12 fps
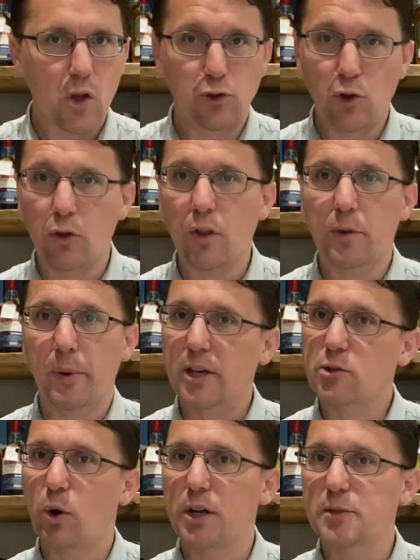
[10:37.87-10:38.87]
Not that the
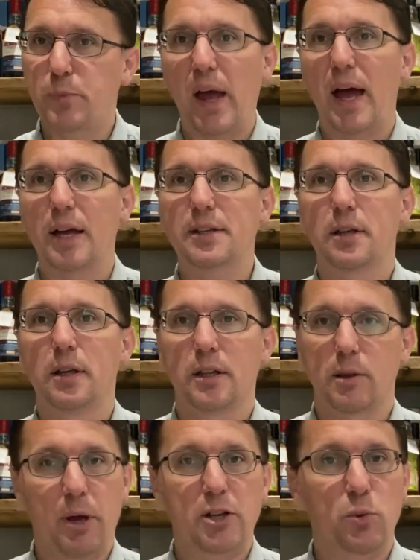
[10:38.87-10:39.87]
batch one is bad,
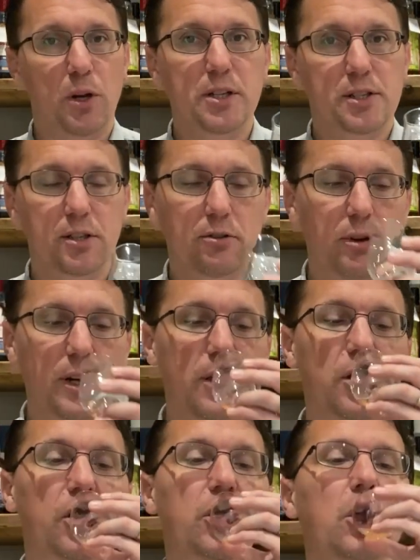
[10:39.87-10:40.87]
the batch one is still really
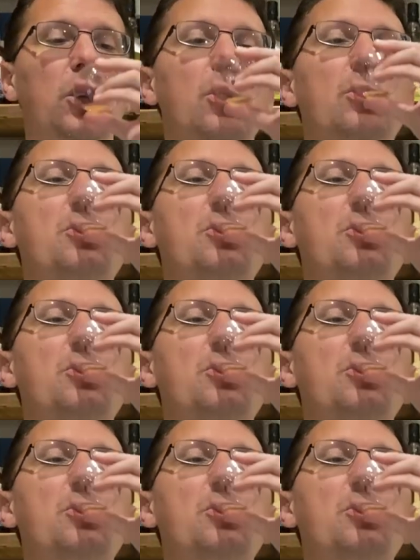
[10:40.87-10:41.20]
good.